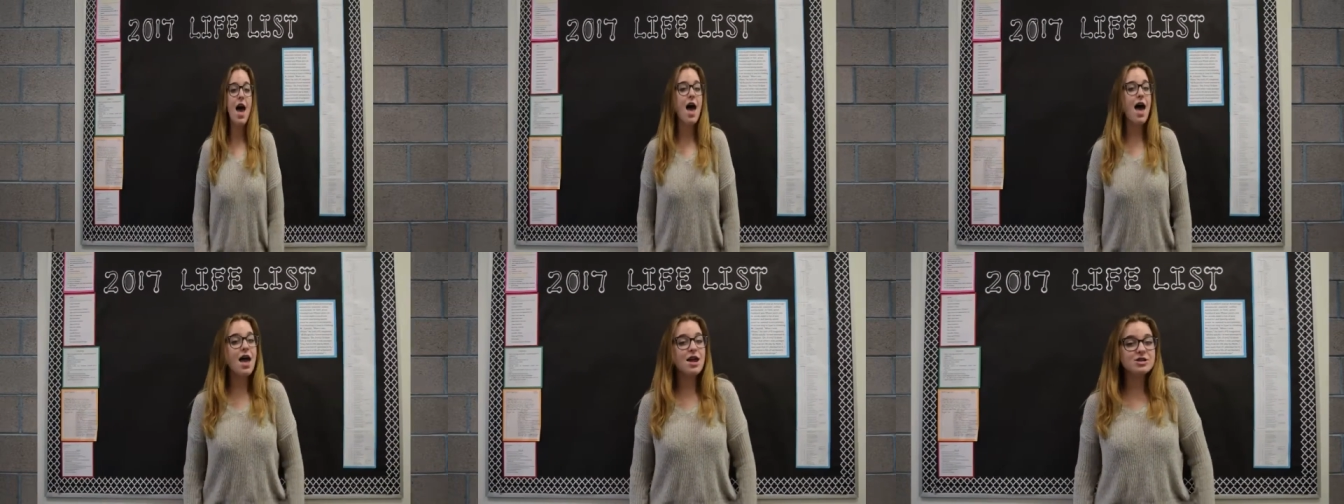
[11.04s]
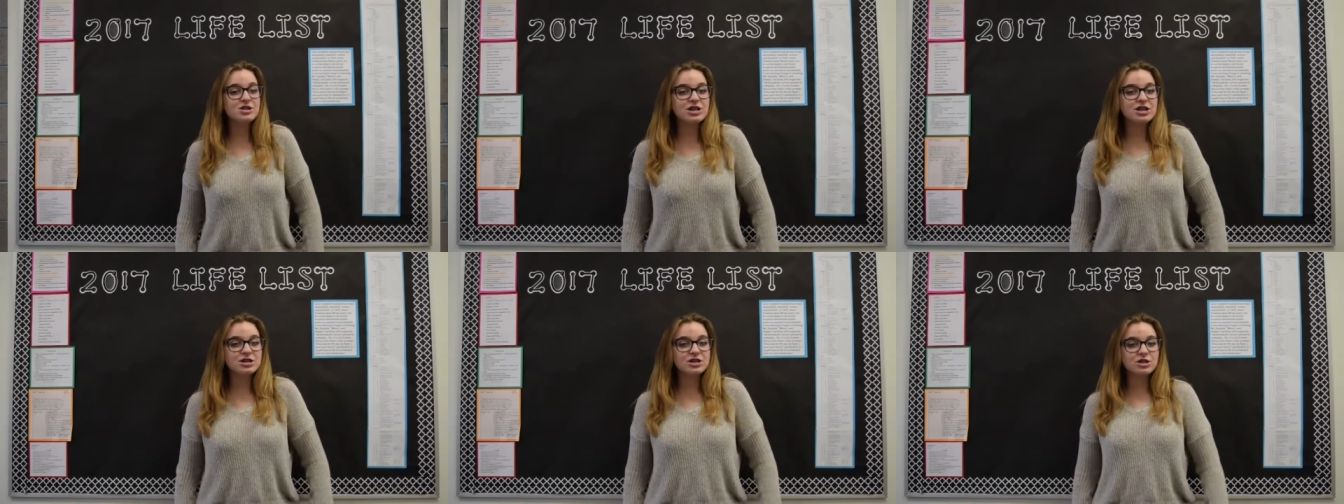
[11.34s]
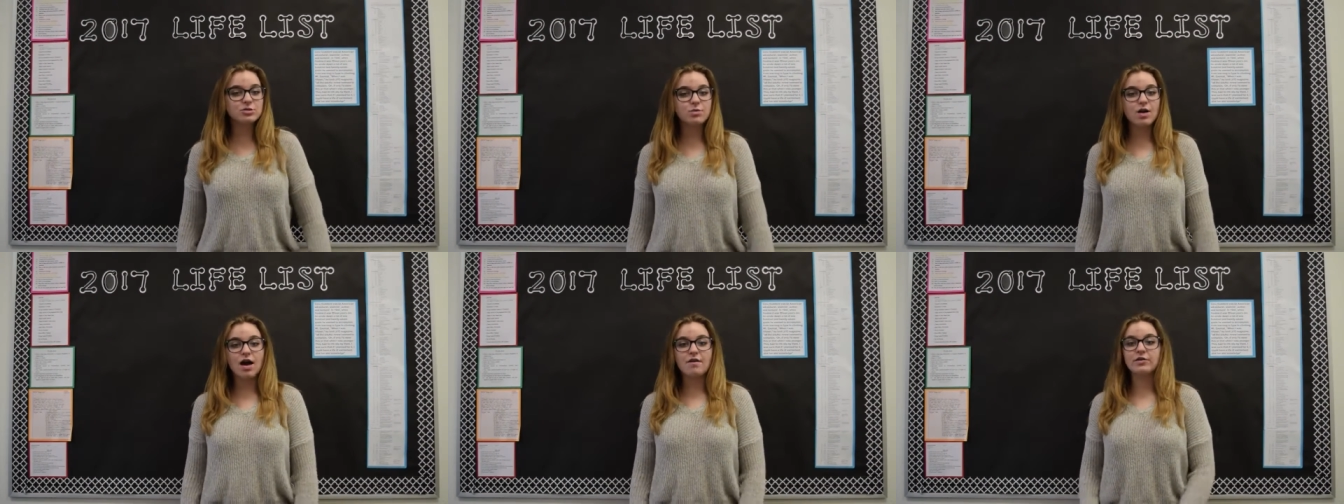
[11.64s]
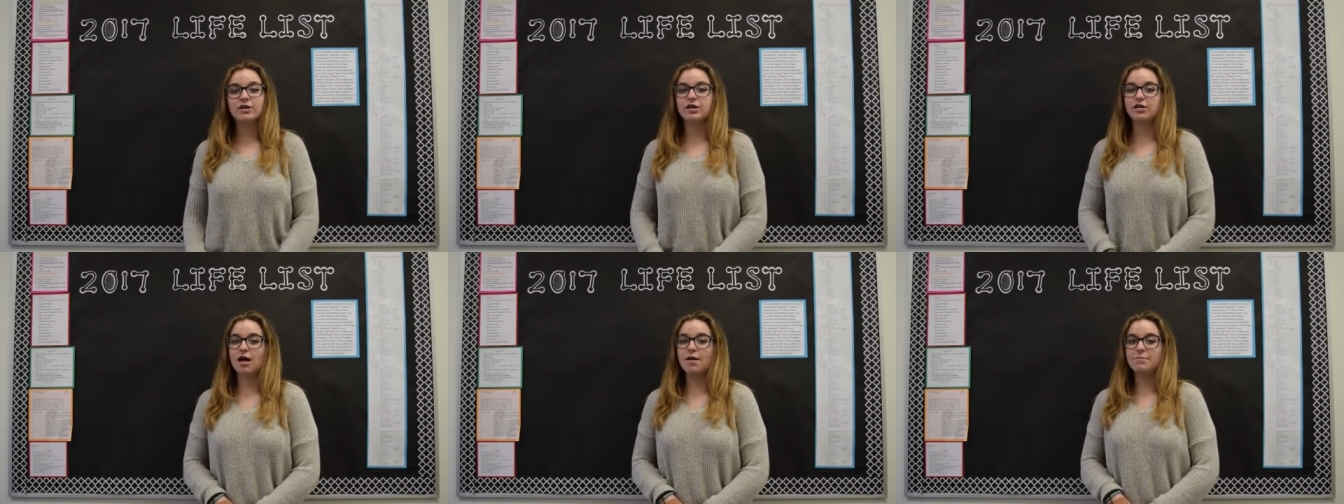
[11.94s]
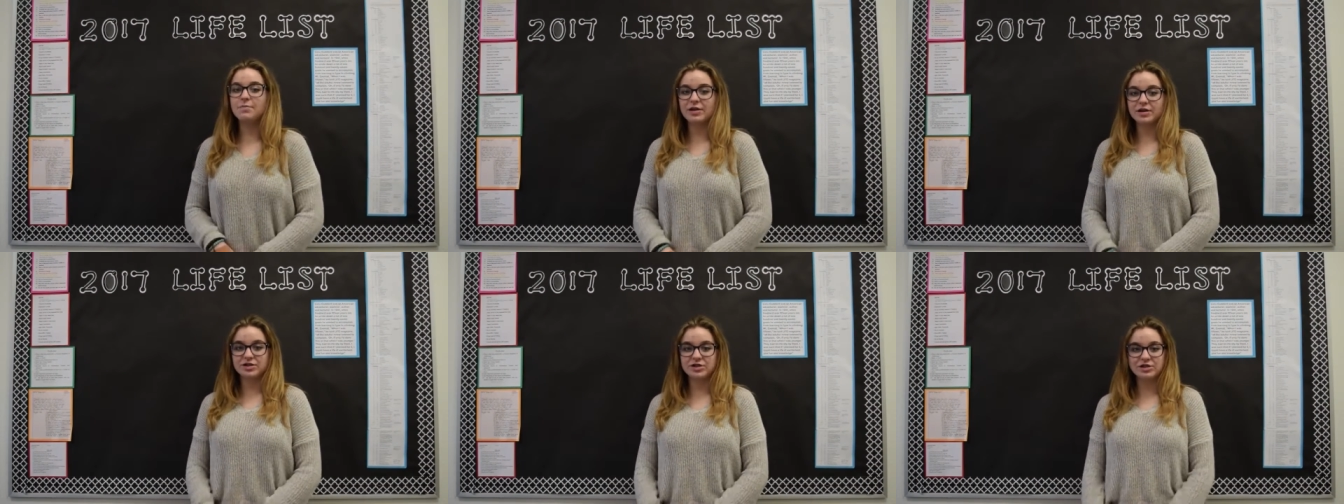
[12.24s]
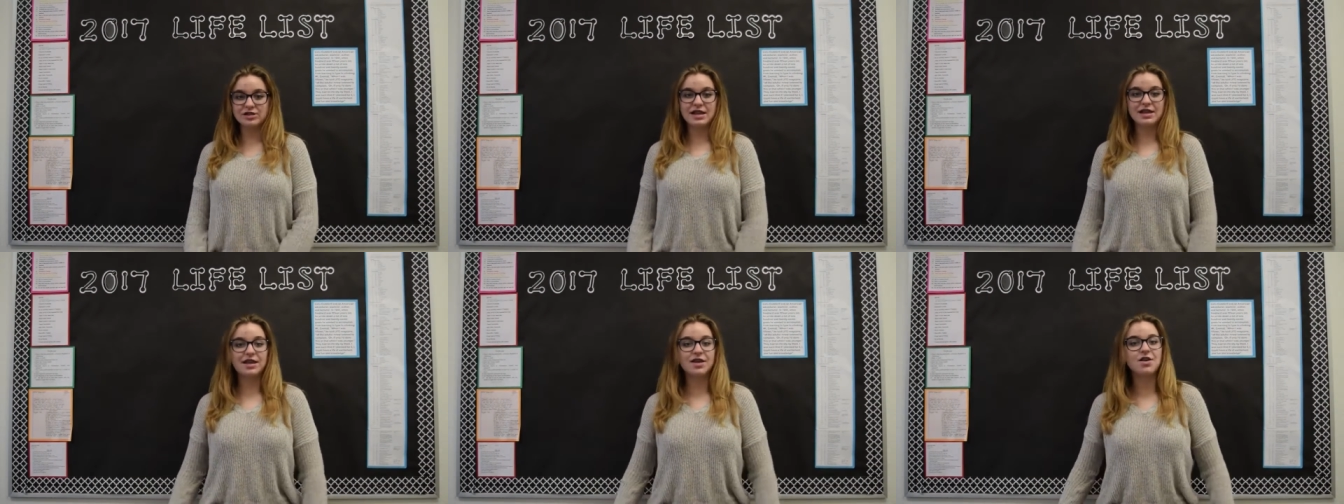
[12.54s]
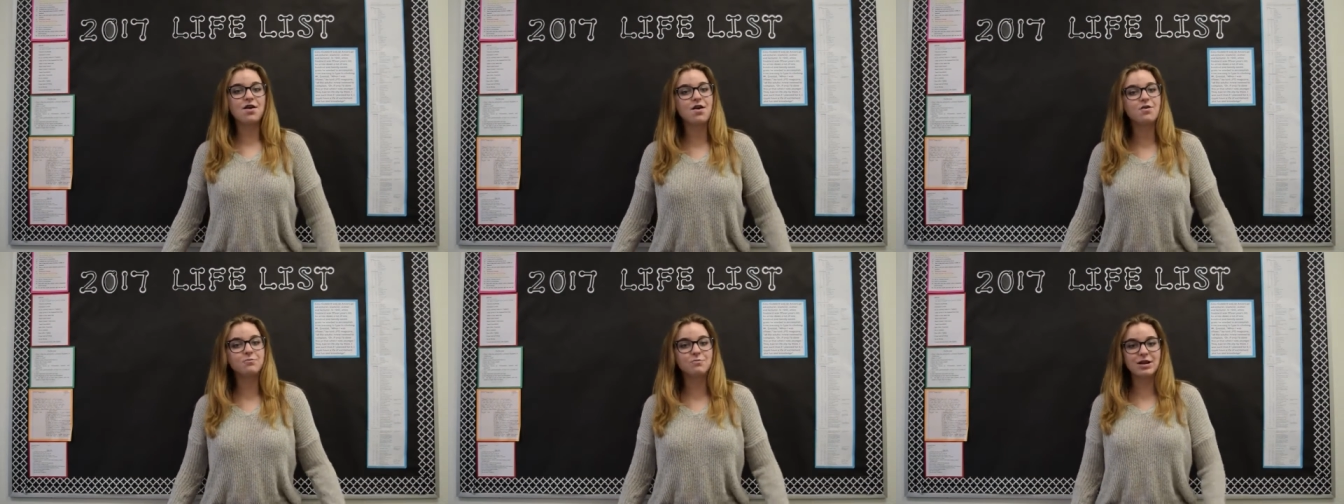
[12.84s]
NJHS will have our club picture
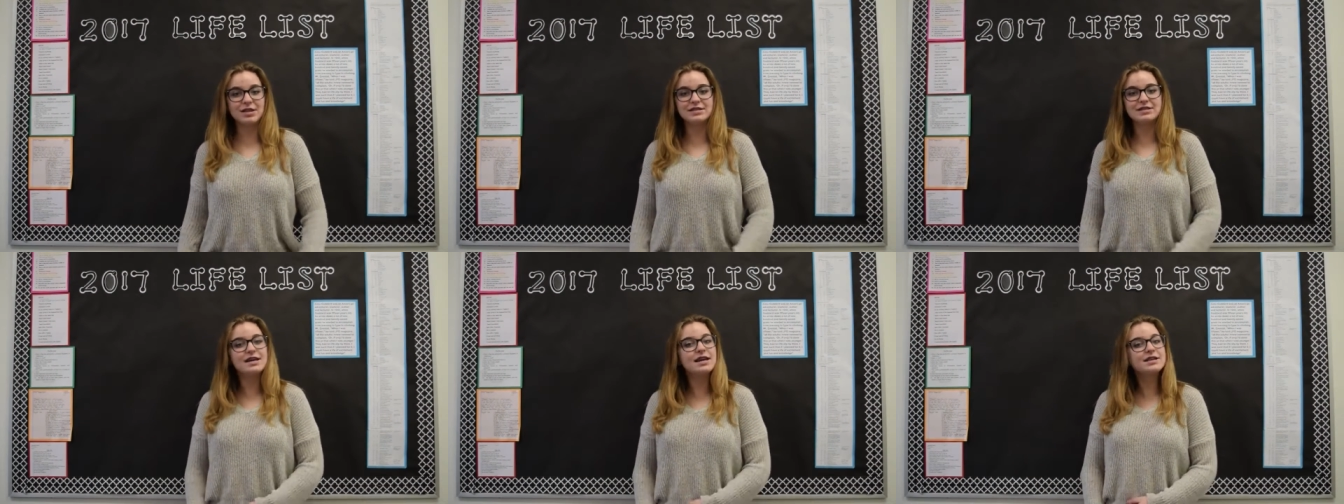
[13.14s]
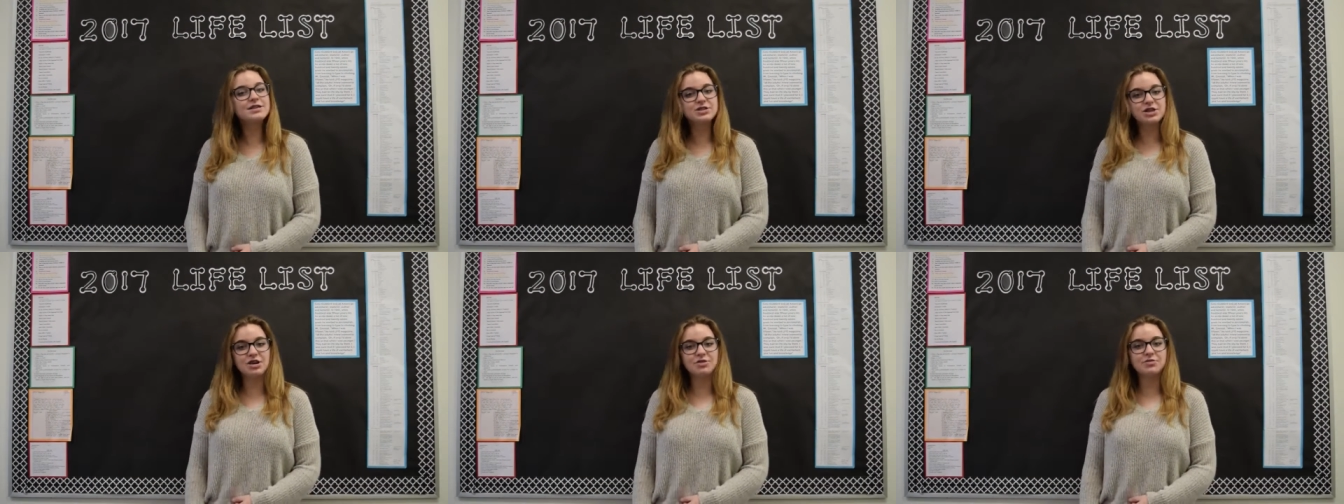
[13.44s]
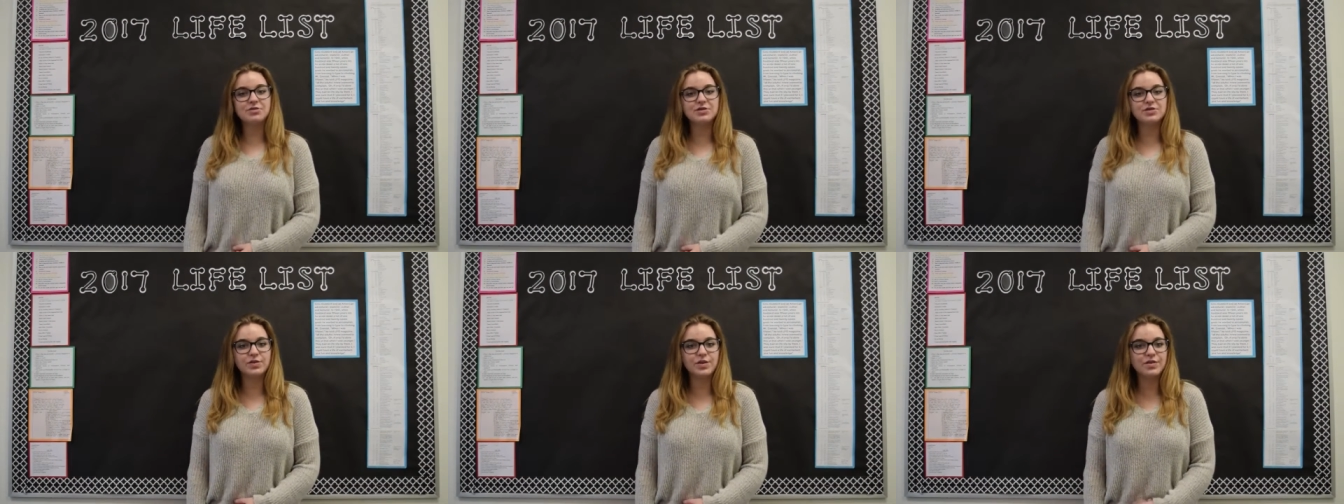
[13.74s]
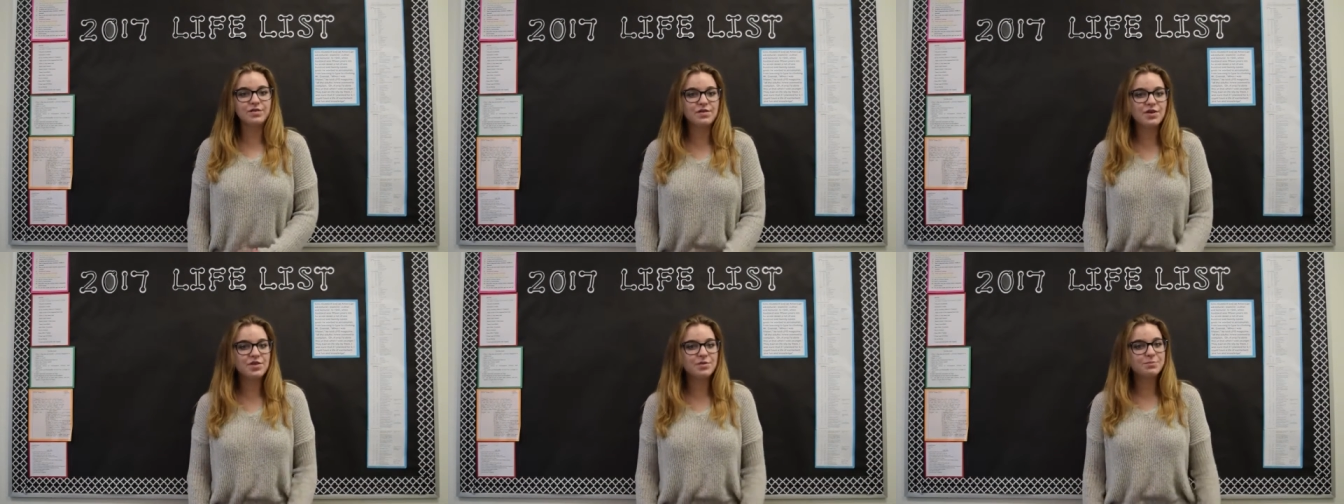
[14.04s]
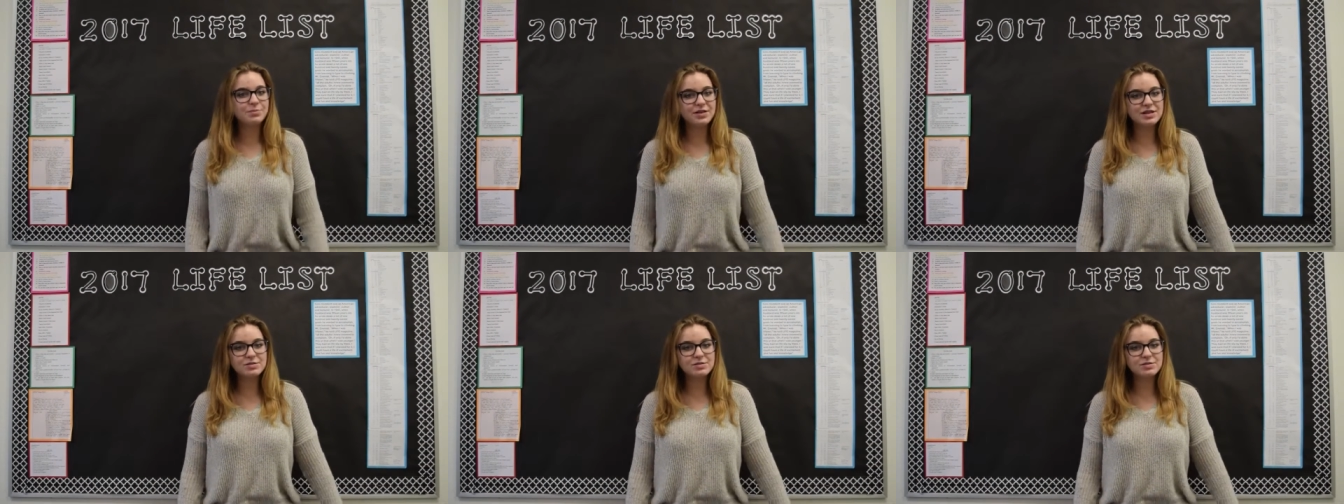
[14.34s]
taken on Wednesday, January 25th.